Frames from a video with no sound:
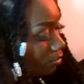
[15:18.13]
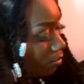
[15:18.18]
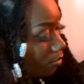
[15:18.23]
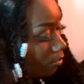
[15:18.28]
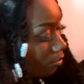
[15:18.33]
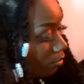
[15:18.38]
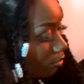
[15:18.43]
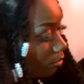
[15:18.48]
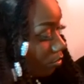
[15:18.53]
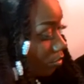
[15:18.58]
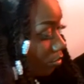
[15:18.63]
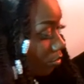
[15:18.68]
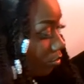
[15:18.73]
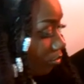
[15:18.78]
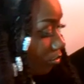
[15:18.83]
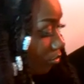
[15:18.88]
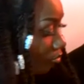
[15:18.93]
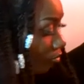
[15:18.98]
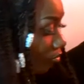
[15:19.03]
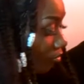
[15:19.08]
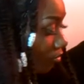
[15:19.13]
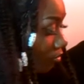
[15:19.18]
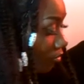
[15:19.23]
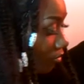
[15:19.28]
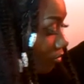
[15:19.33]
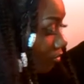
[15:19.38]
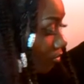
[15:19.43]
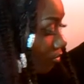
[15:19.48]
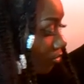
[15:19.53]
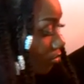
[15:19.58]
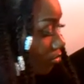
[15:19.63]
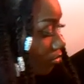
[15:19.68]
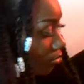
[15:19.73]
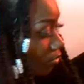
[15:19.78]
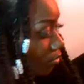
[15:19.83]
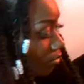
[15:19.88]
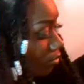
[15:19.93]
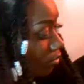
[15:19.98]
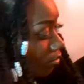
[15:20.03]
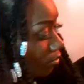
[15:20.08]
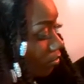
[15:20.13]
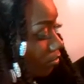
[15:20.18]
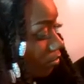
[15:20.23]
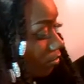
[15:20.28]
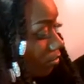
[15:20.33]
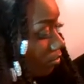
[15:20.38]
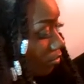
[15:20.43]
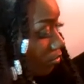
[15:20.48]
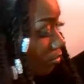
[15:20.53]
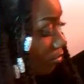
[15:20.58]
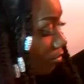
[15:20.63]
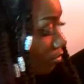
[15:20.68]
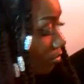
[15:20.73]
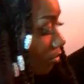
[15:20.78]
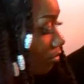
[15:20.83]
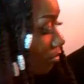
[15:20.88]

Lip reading: No words are spoken by the person on screen.